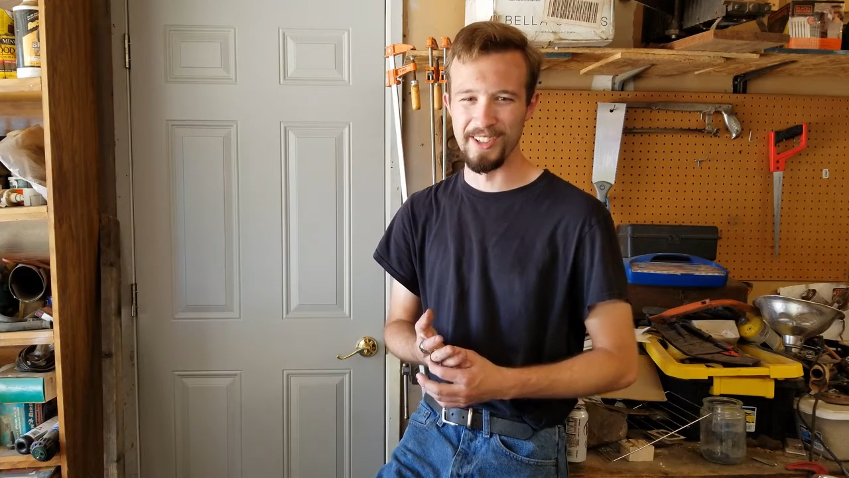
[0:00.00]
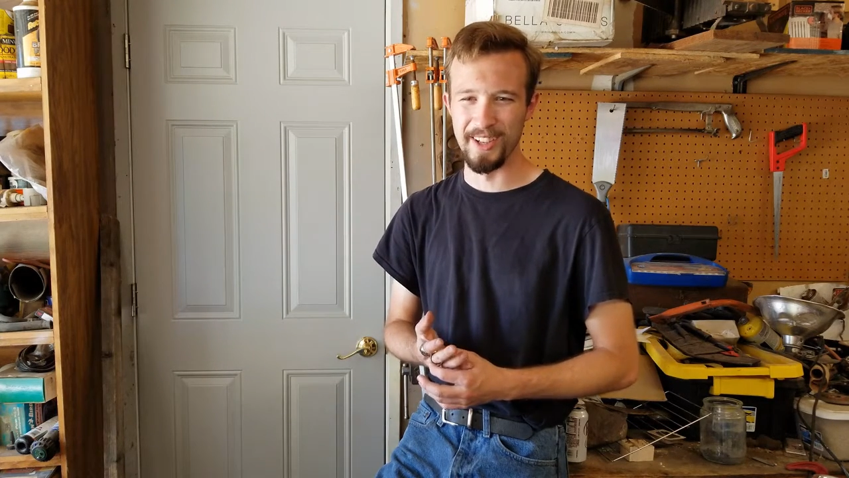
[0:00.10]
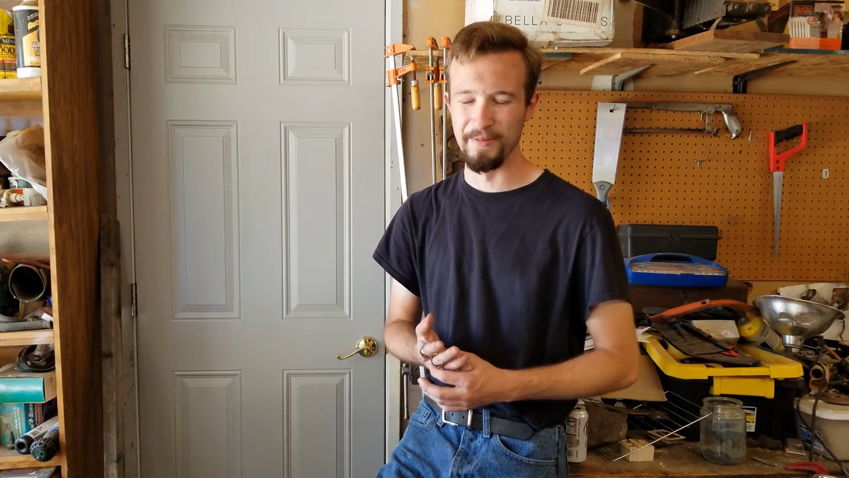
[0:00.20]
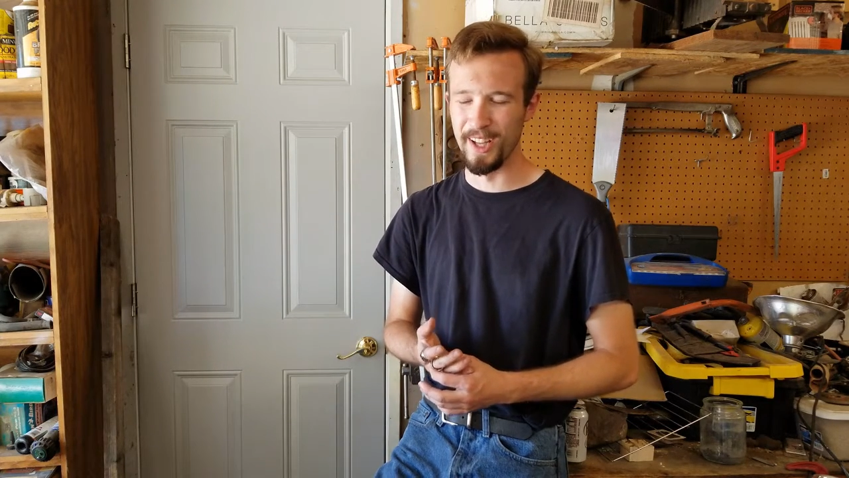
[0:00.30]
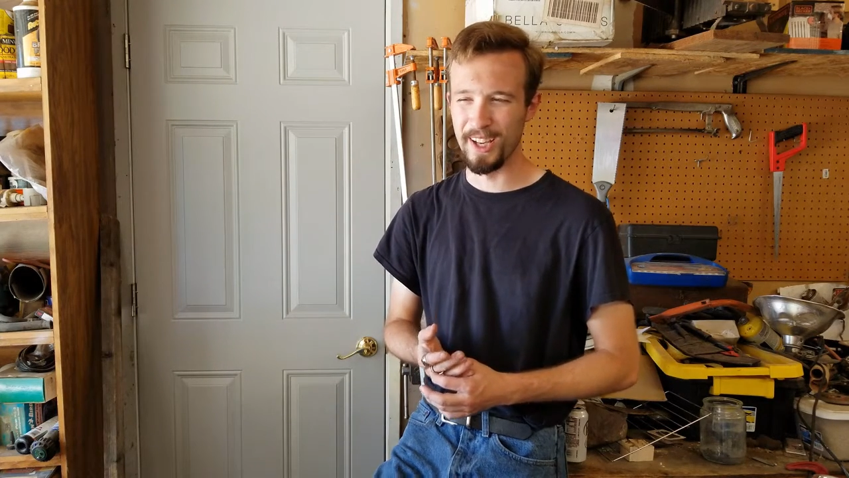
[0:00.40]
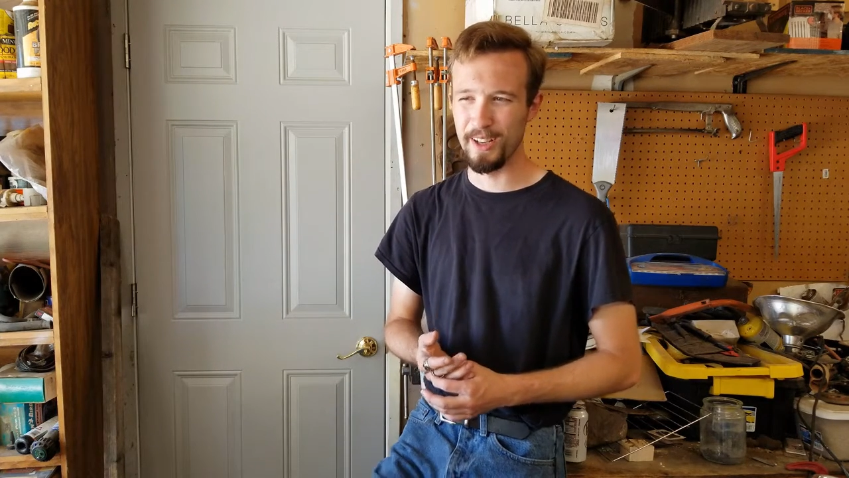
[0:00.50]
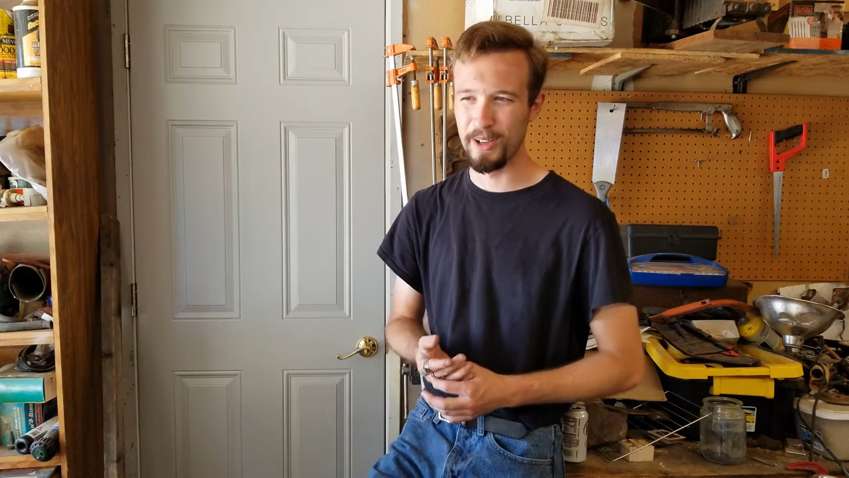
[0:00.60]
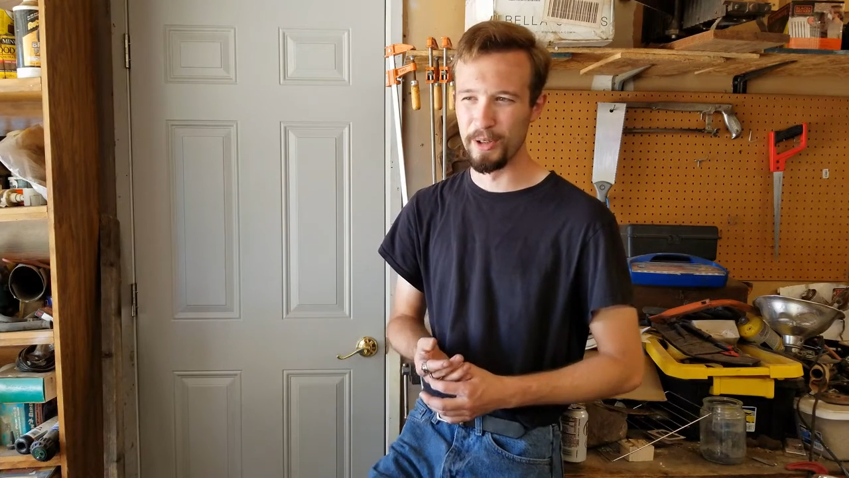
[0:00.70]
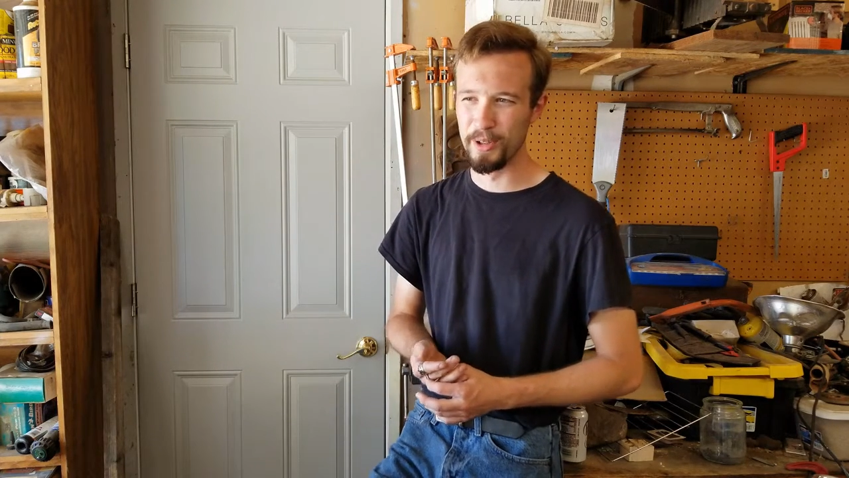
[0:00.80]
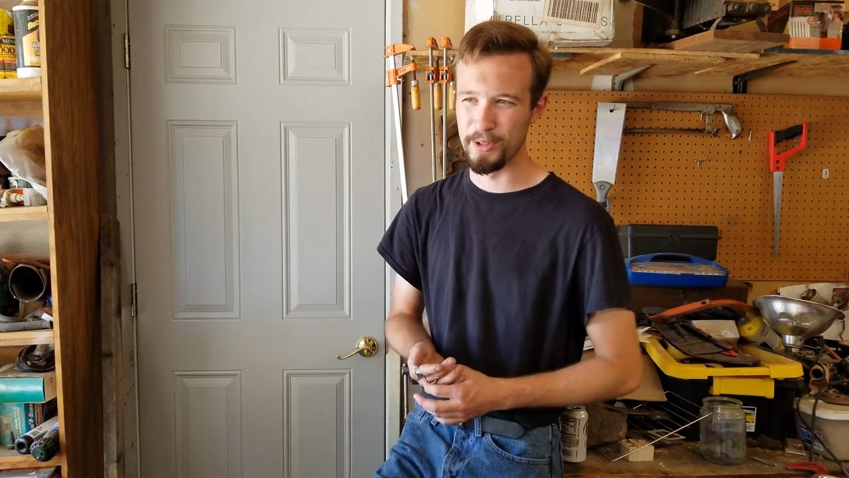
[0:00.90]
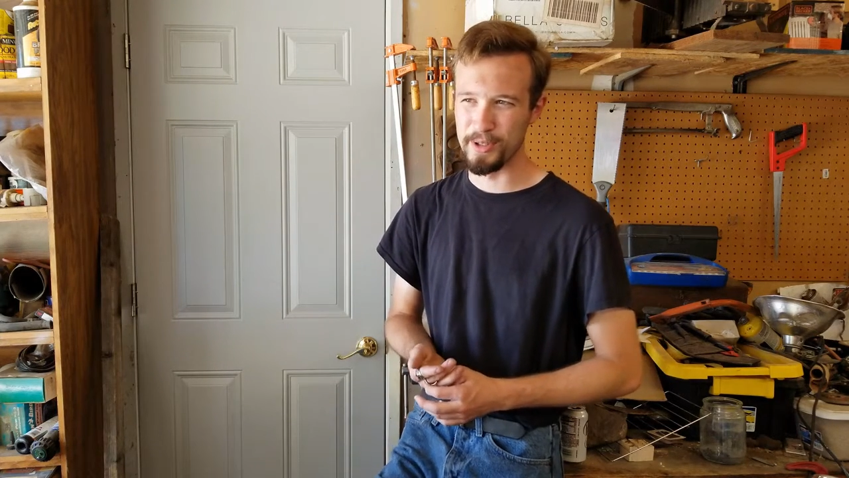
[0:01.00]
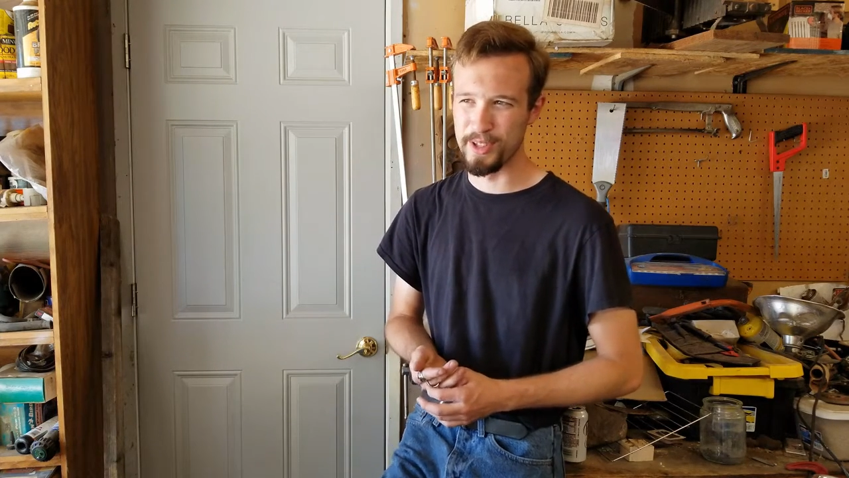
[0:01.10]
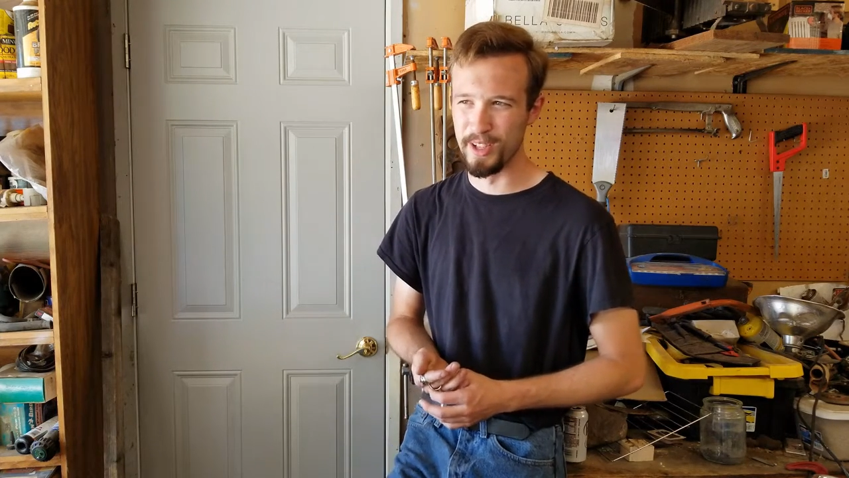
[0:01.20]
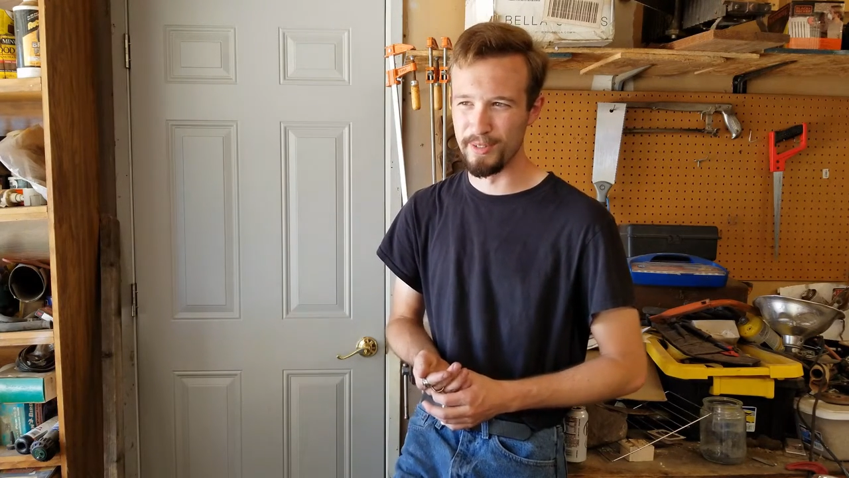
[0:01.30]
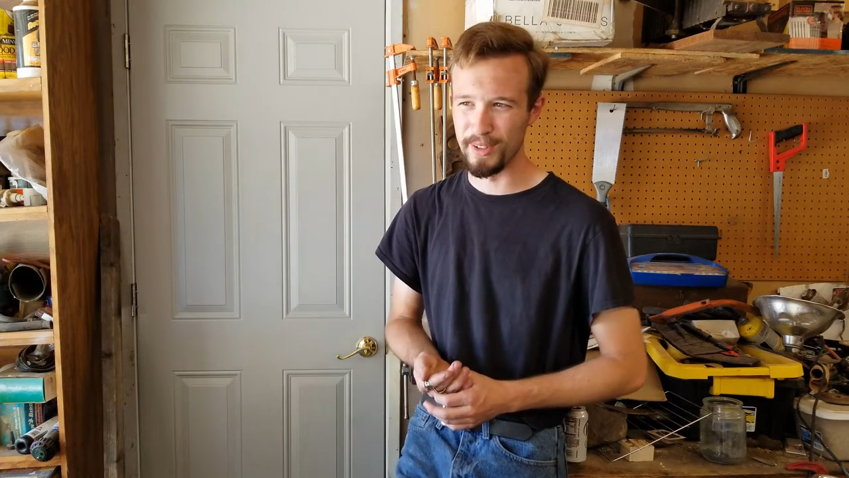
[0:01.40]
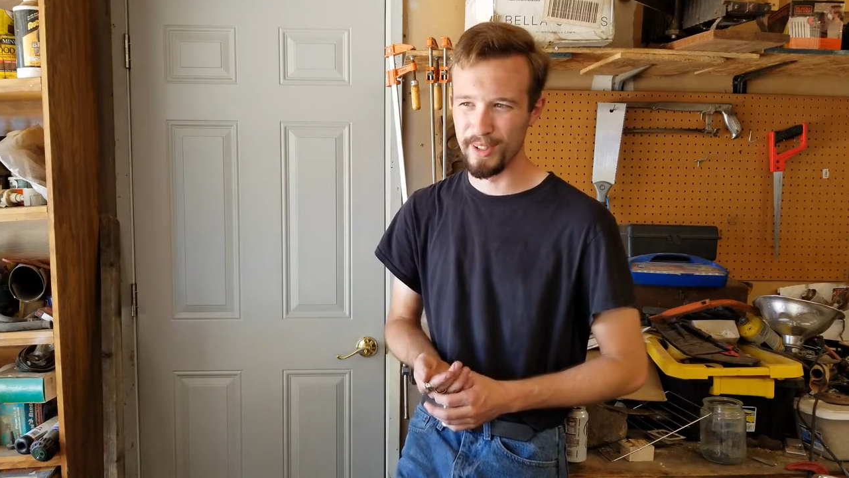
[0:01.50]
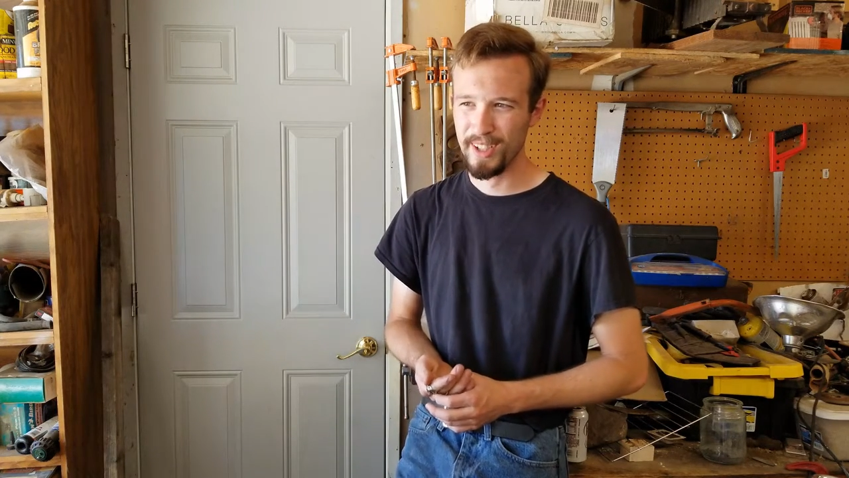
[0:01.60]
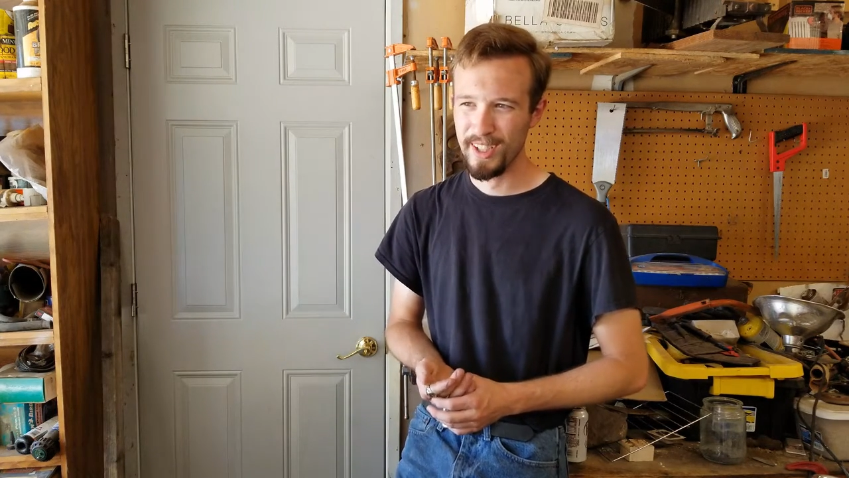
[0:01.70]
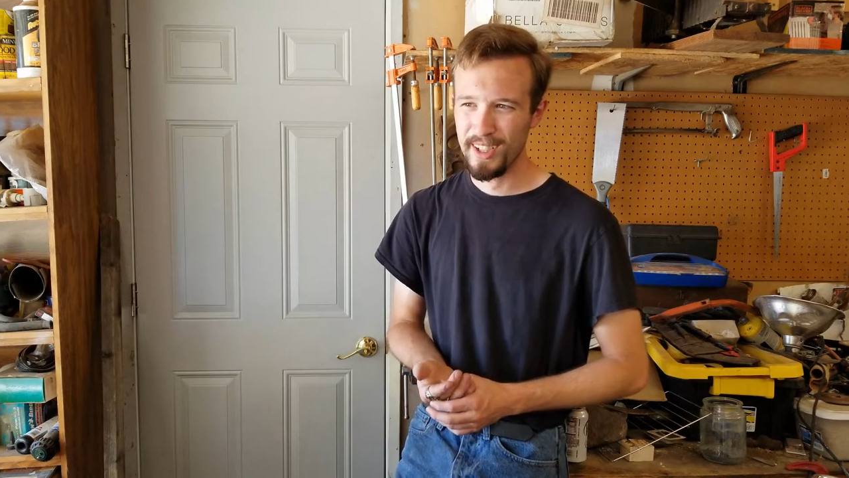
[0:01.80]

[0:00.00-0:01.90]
something like gold or silver.